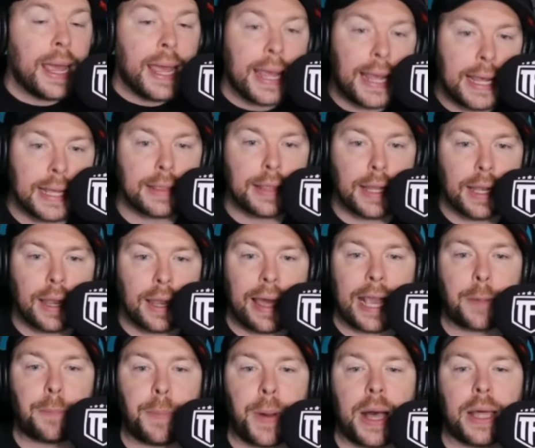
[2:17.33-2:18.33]
Hit the
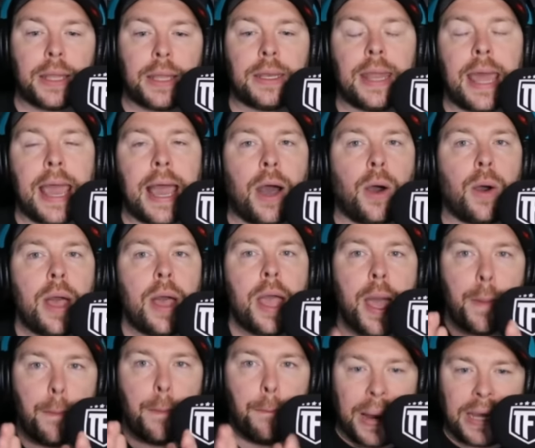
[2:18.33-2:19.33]
like button now.
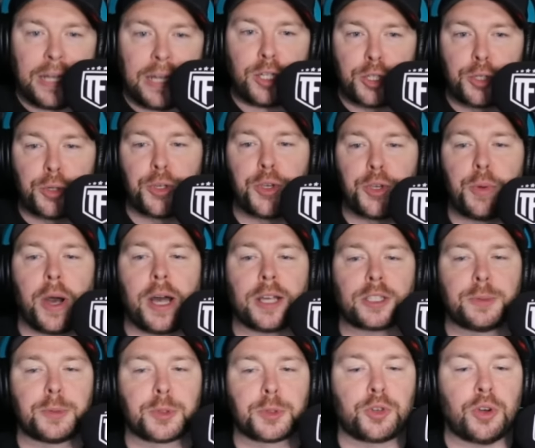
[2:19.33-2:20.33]
Make sure you are
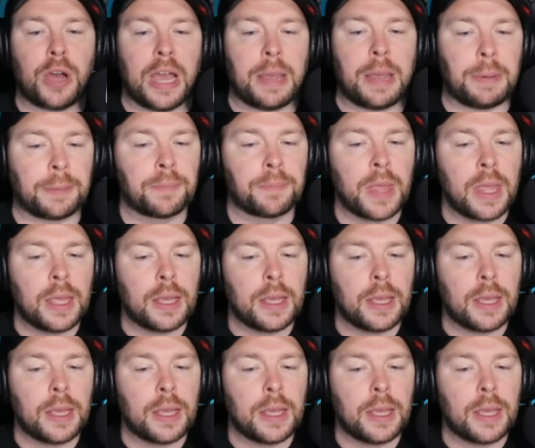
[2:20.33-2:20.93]
subscribing.